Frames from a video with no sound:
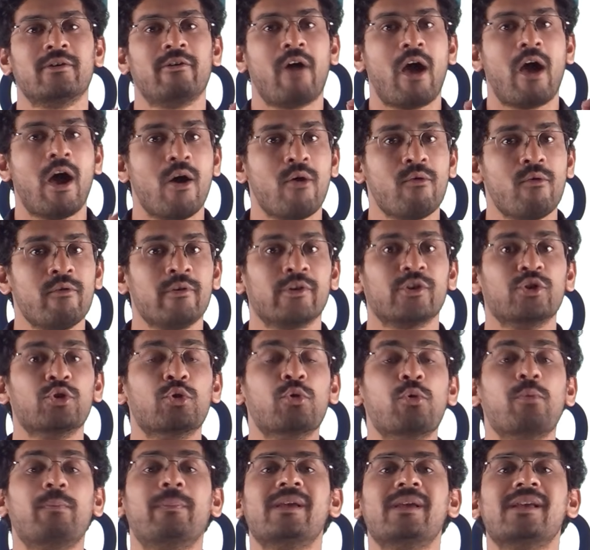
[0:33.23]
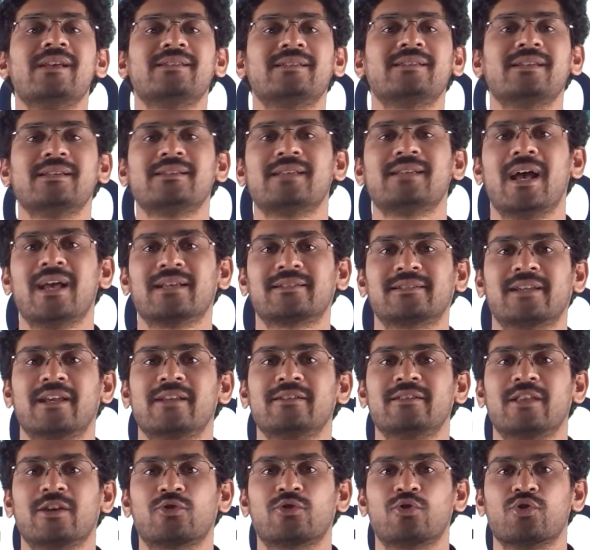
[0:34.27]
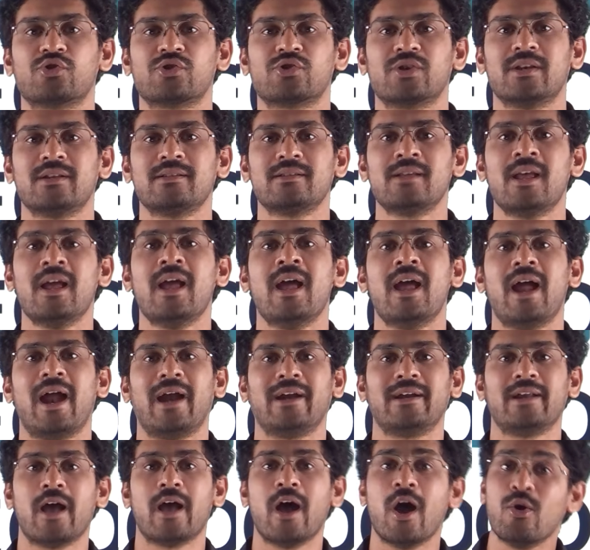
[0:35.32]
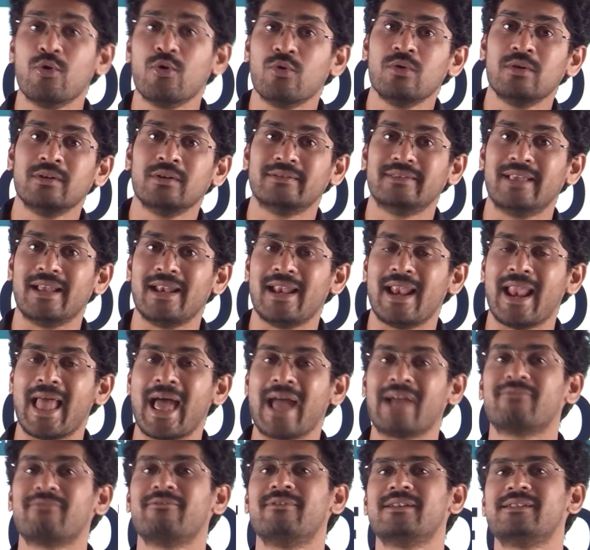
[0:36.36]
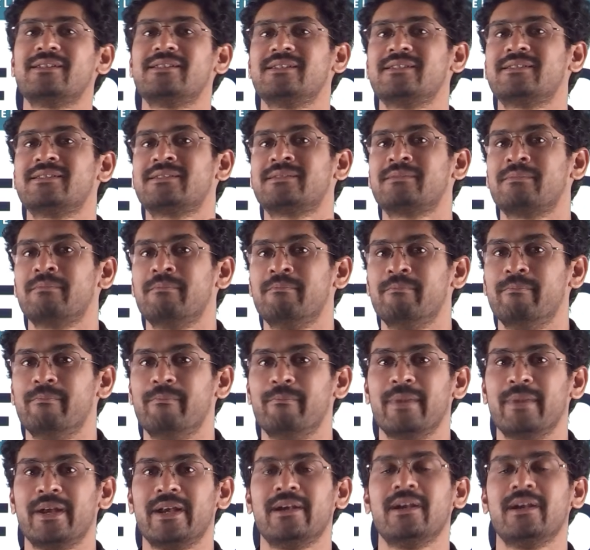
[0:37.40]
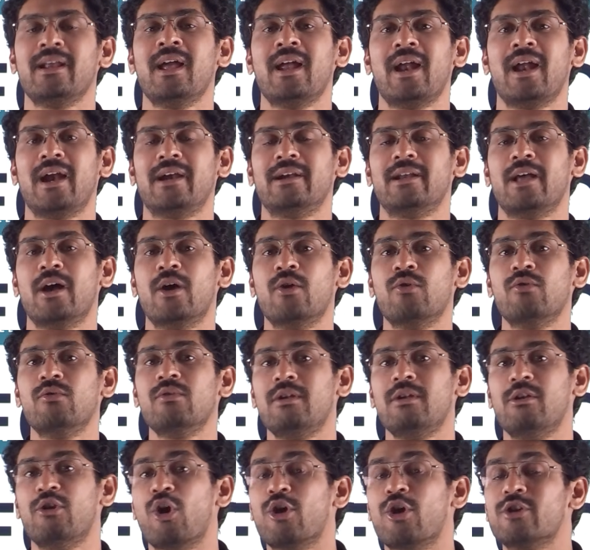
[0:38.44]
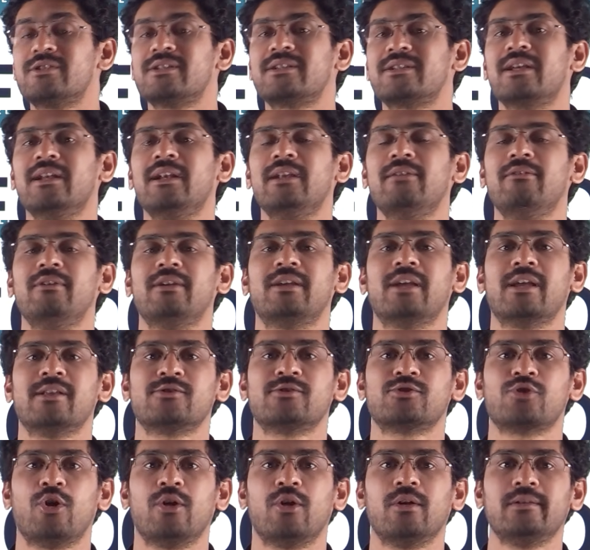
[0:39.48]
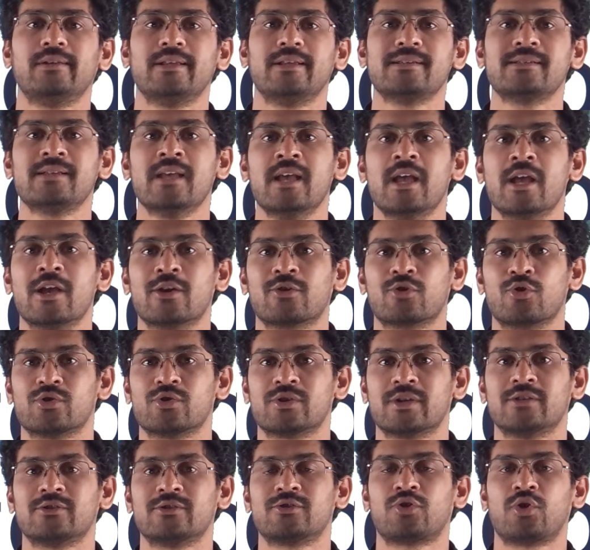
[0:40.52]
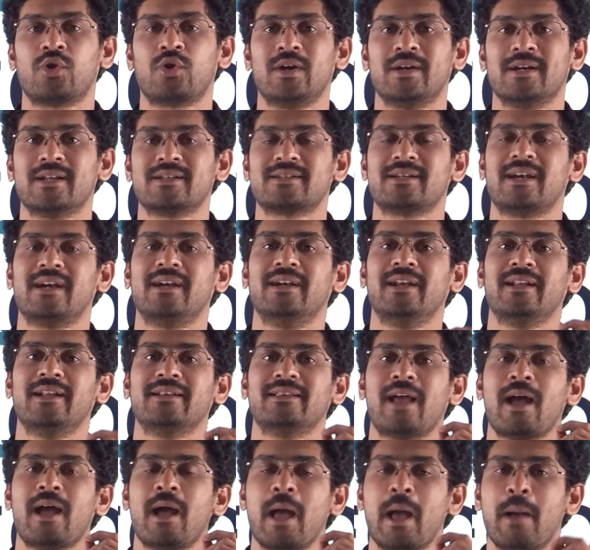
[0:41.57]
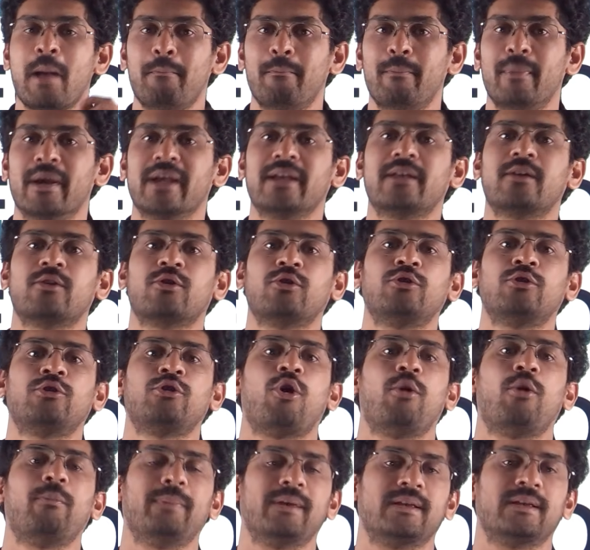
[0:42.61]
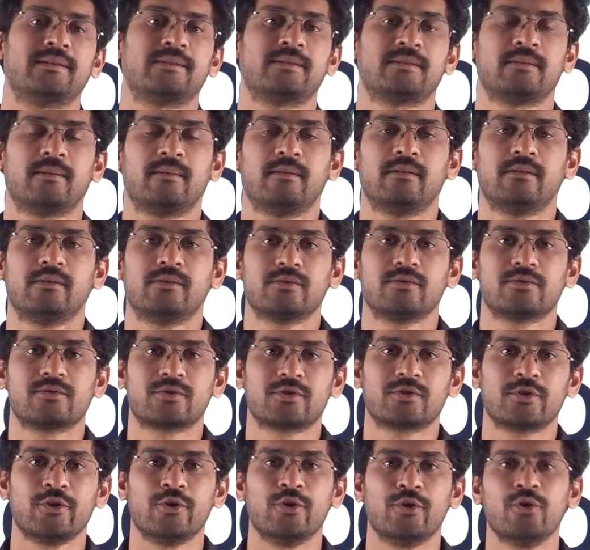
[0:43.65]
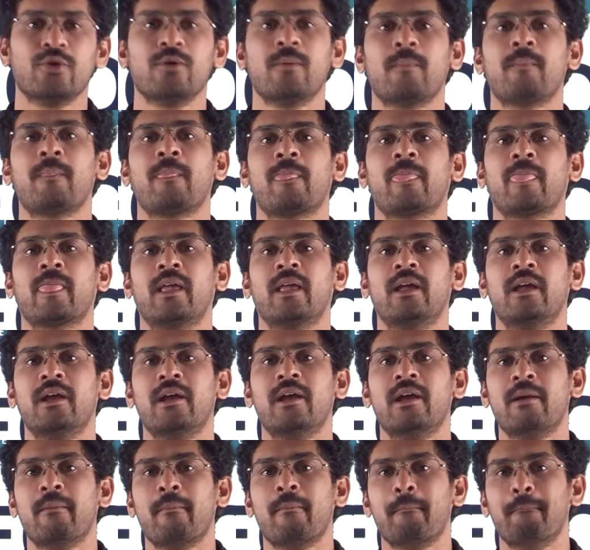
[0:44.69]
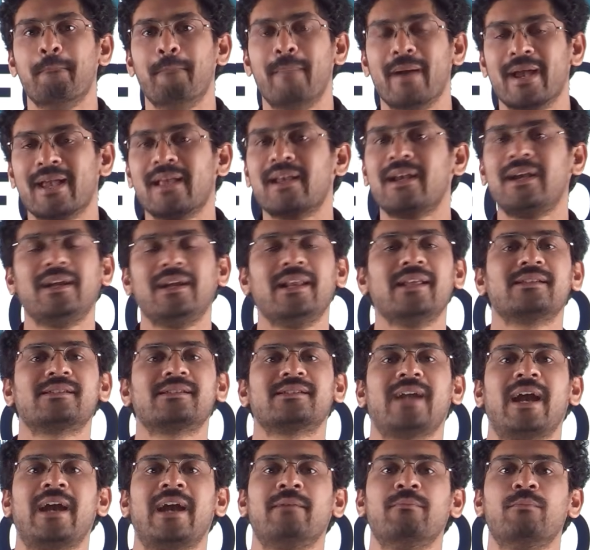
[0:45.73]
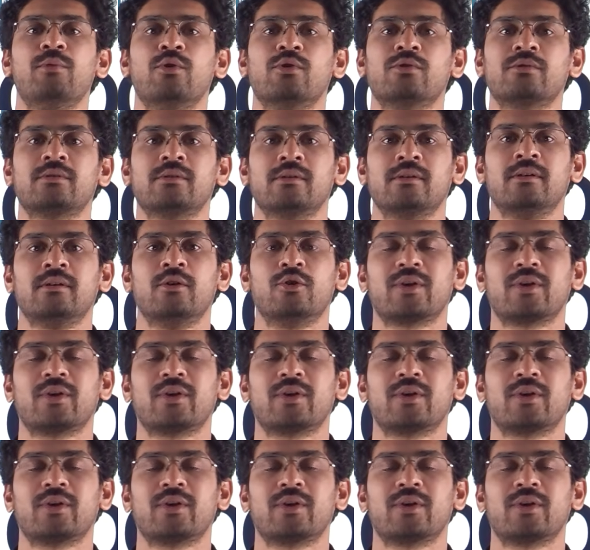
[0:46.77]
how UPSC is asking the question and how the language is made and how logically we can solve these questions through understanding the micro topics. So by reading standard books,